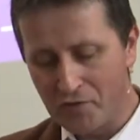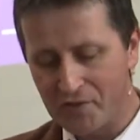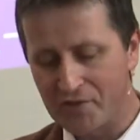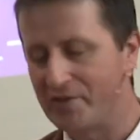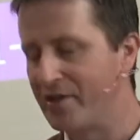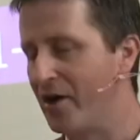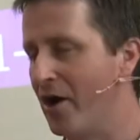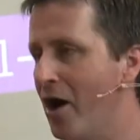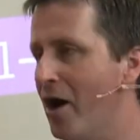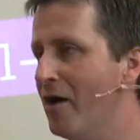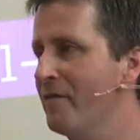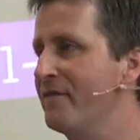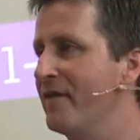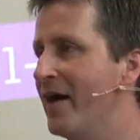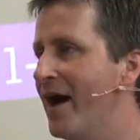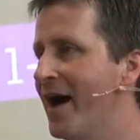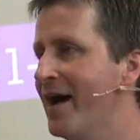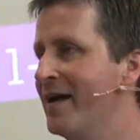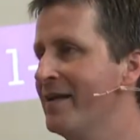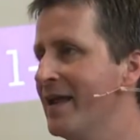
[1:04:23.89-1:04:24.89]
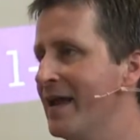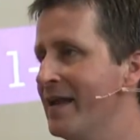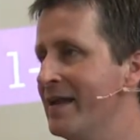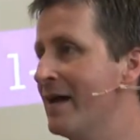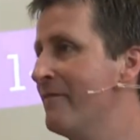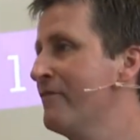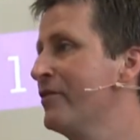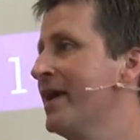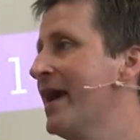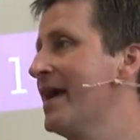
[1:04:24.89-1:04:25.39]
stuff and it
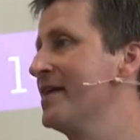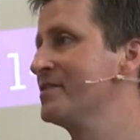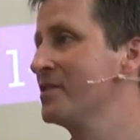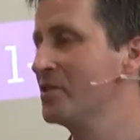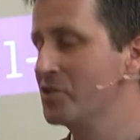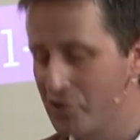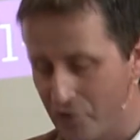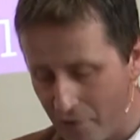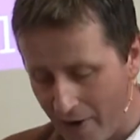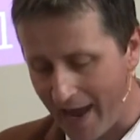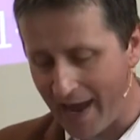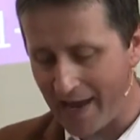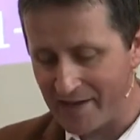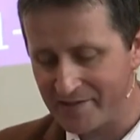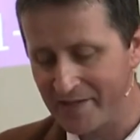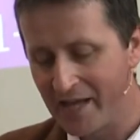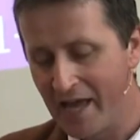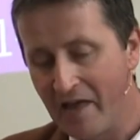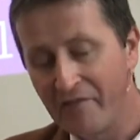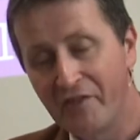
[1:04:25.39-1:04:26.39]
never gets addressed,